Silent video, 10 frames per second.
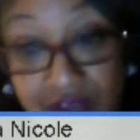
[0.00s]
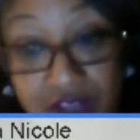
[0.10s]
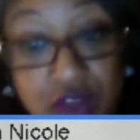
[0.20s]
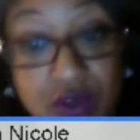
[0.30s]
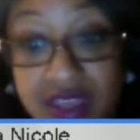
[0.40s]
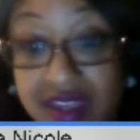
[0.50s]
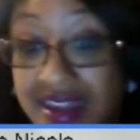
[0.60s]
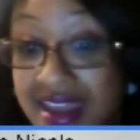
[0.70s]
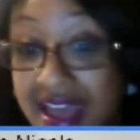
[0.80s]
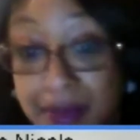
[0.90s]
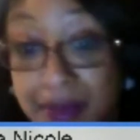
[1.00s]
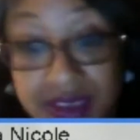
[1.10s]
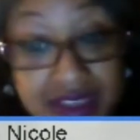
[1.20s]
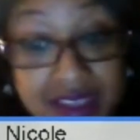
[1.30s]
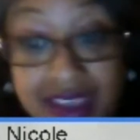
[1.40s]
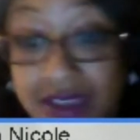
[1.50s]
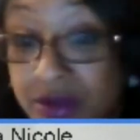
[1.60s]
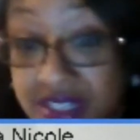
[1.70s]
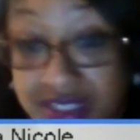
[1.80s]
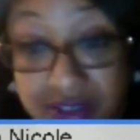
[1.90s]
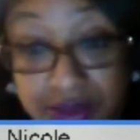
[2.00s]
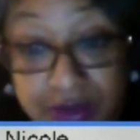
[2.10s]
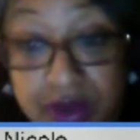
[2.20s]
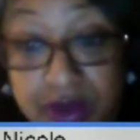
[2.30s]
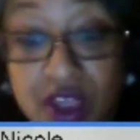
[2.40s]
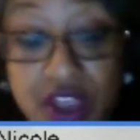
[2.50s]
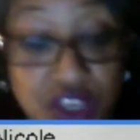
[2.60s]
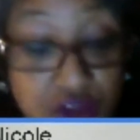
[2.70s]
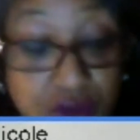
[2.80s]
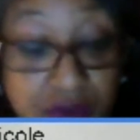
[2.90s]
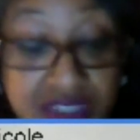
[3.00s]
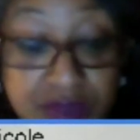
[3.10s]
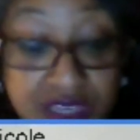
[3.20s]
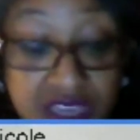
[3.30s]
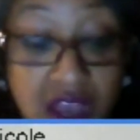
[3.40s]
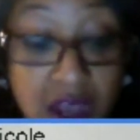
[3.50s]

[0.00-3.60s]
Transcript: You cannot be egotistical. You must be